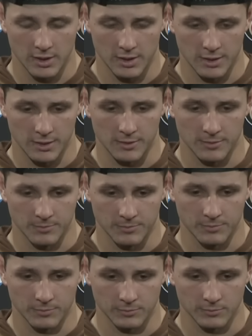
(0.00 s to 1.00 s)
Um,
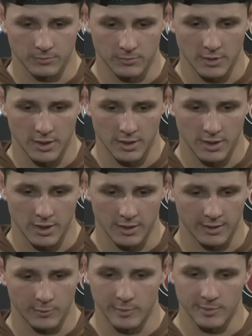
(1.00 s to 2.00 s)
and uh,
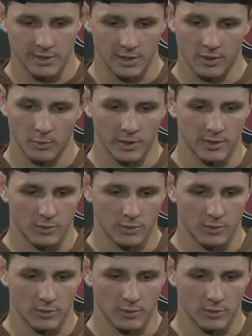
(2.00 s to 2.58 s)
like we've been saying all week,